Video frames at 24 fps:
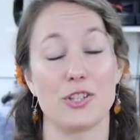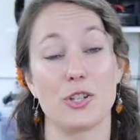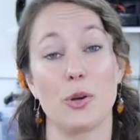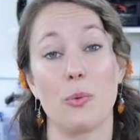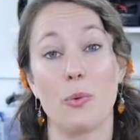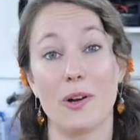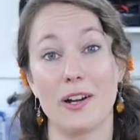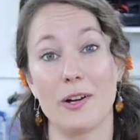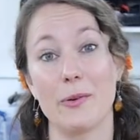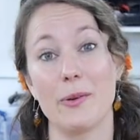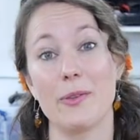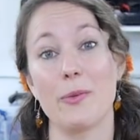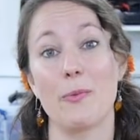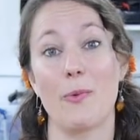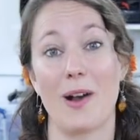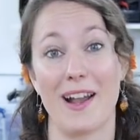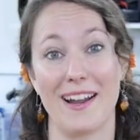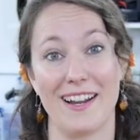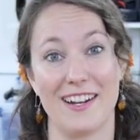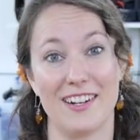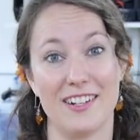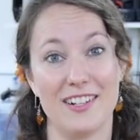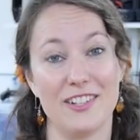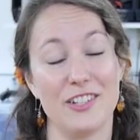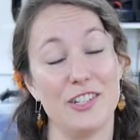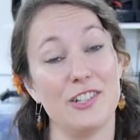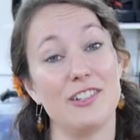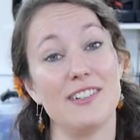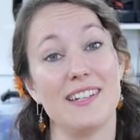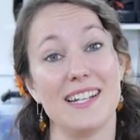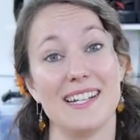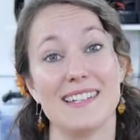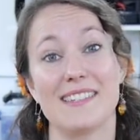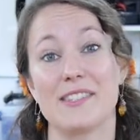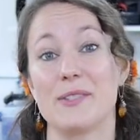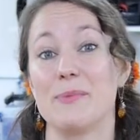To work with wire,
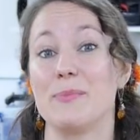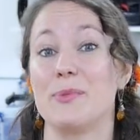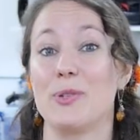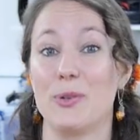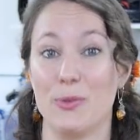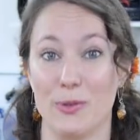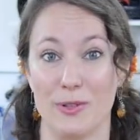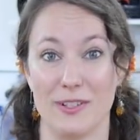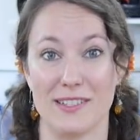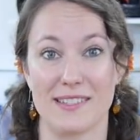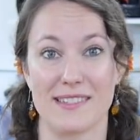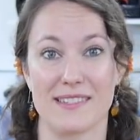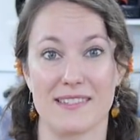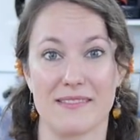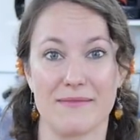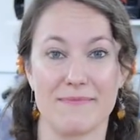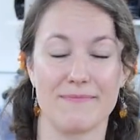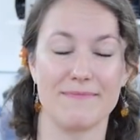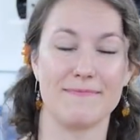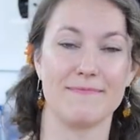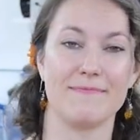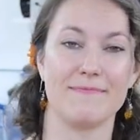you'll need some tools.